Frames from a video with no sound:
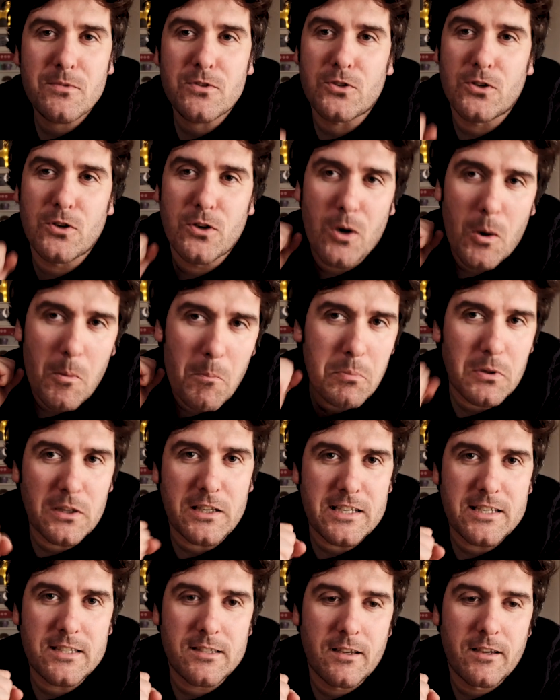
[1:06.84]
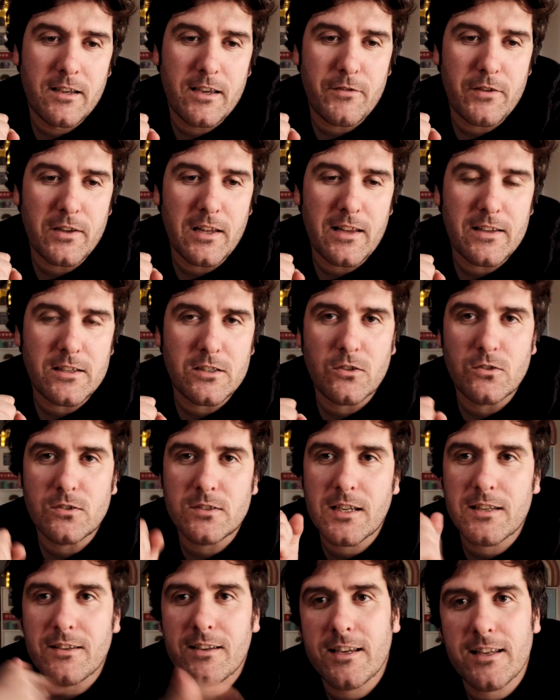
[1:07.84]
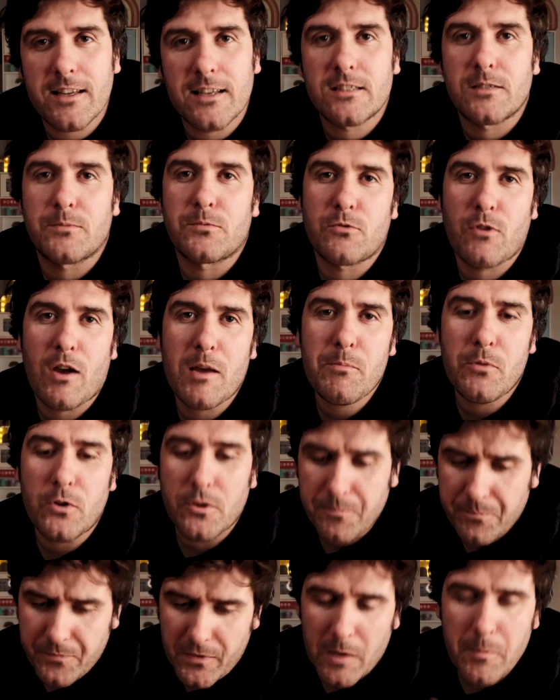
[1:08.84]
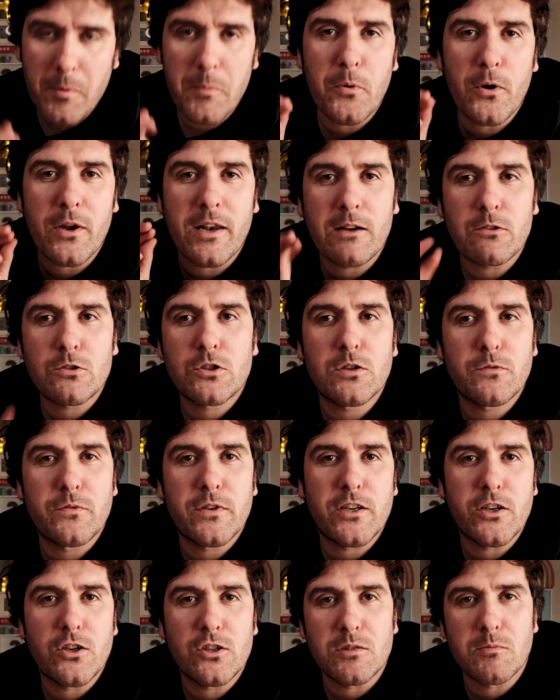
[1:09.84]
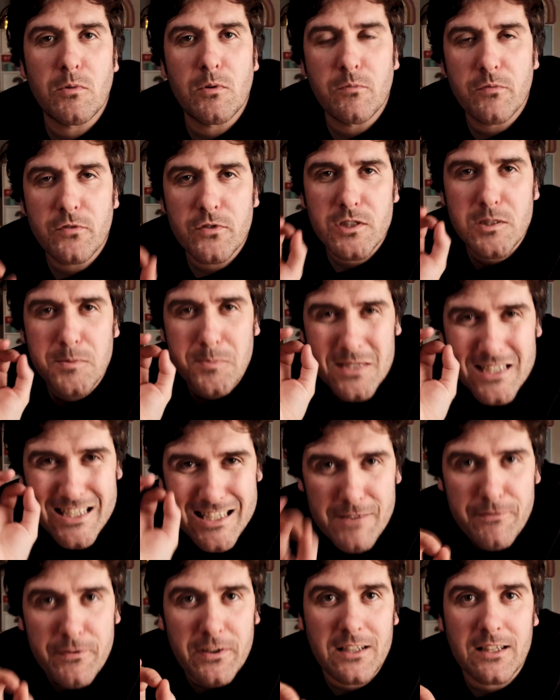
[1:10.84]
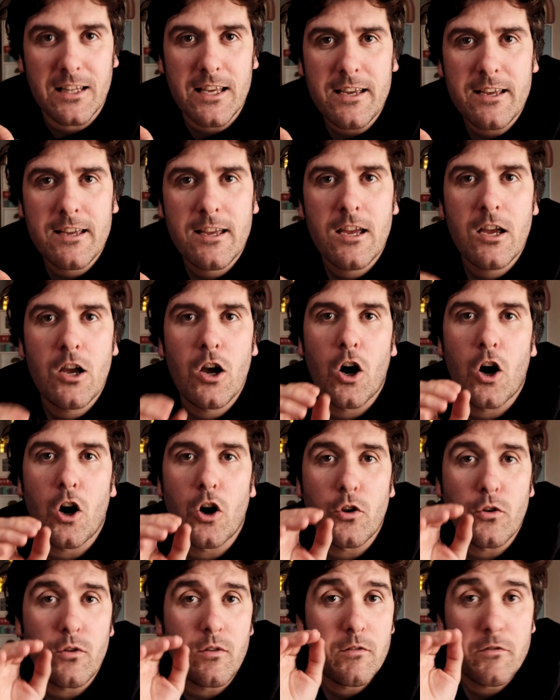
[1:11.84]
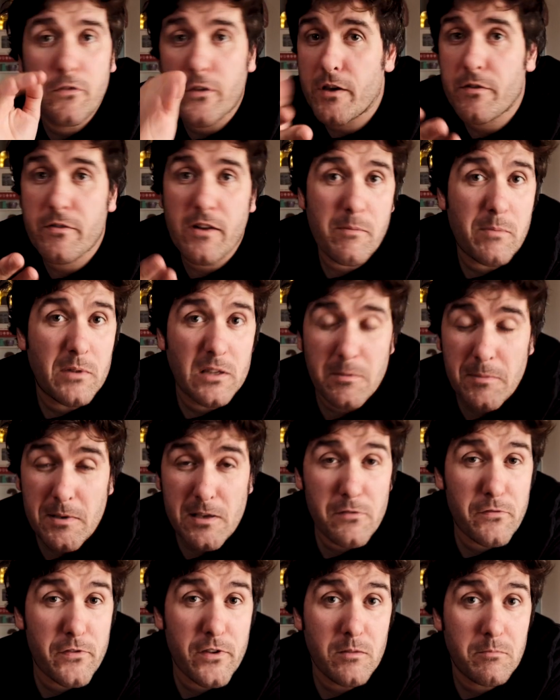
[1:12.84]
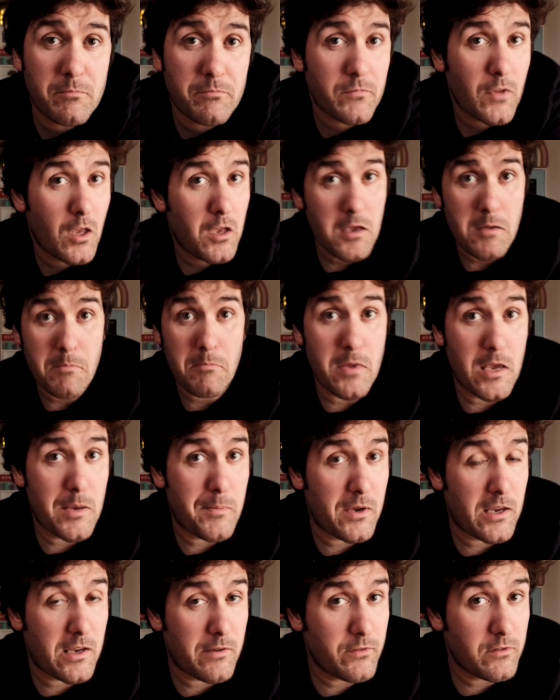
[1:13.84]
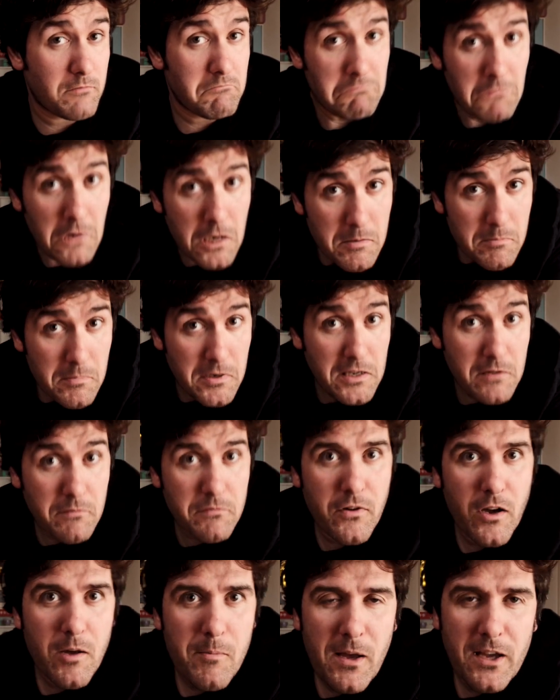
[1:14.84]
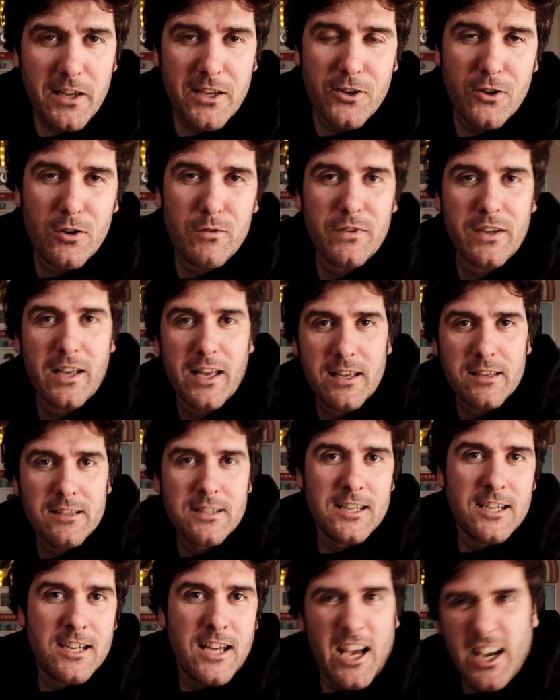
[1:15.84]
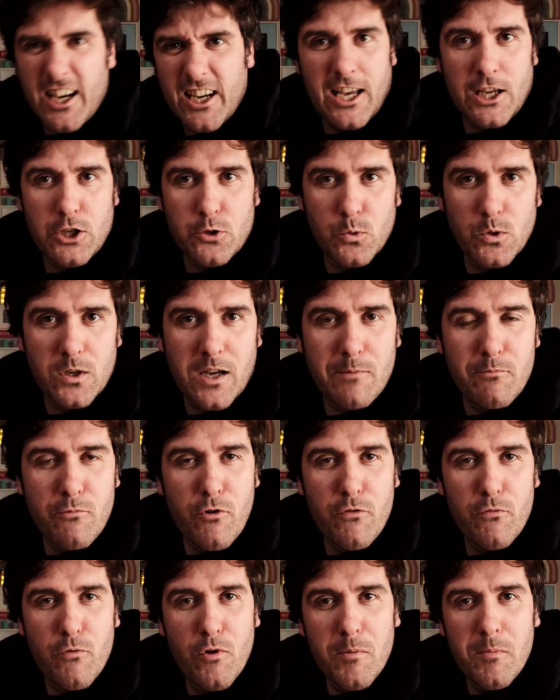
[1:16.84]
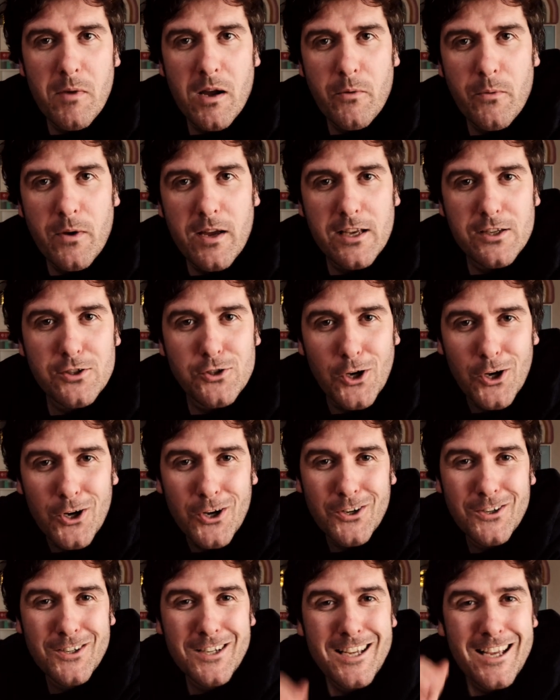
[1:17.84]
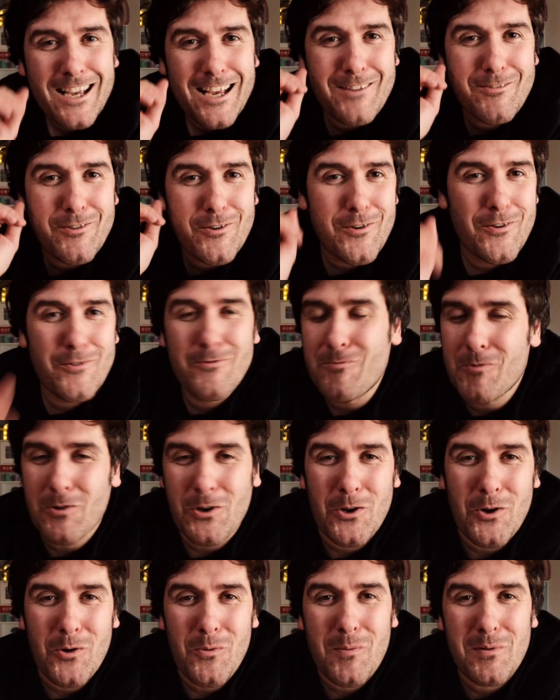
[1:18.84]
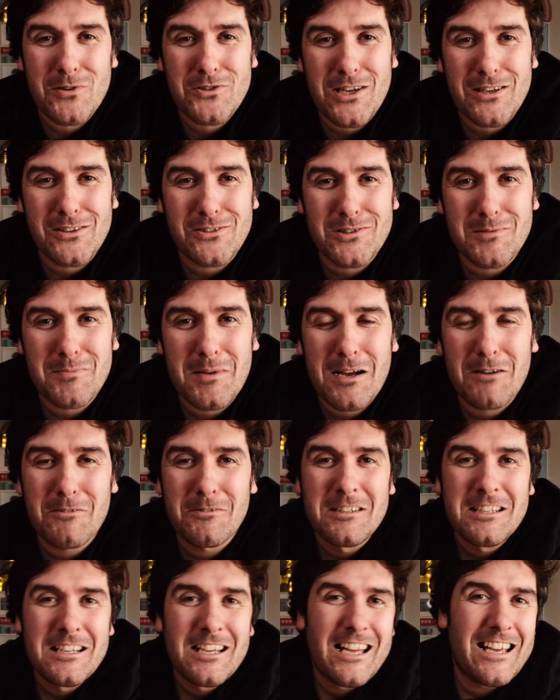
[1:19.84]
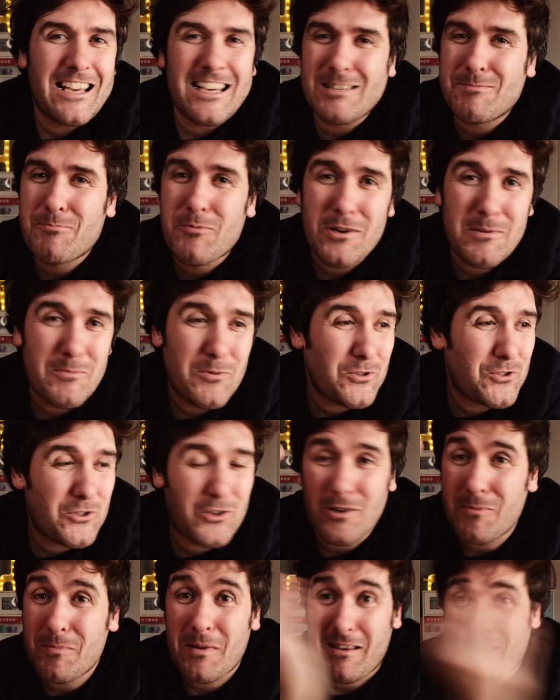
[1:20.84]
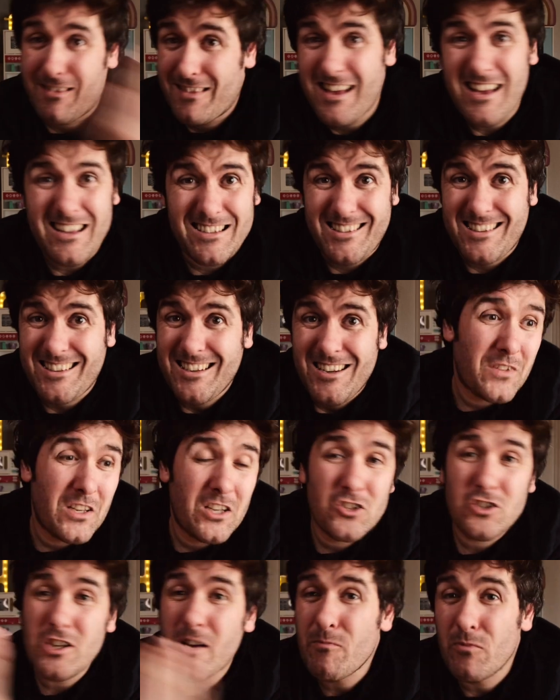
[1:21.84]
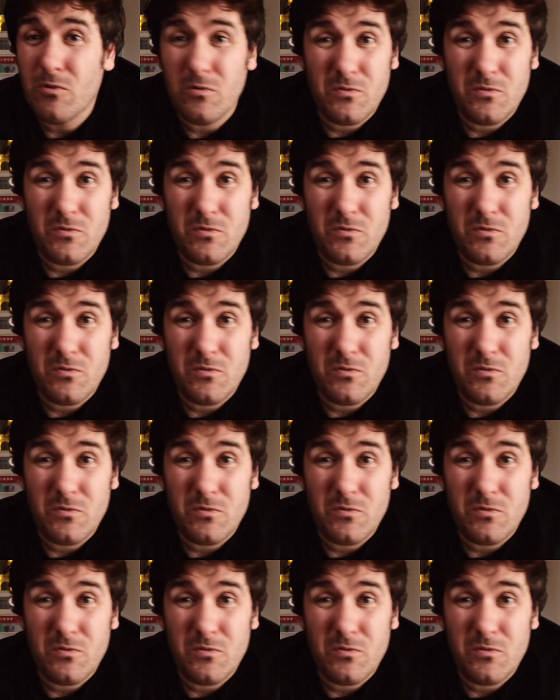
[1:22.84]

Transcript: So please, if you like this content, hit that subscribe button. I'll be putting out 2 videos a month specifically on 35mm film. Maybe even medium format, you know, if I get a casual camera thrown my way. So if you want to know what my channel's about, it's pretty much going to be that, general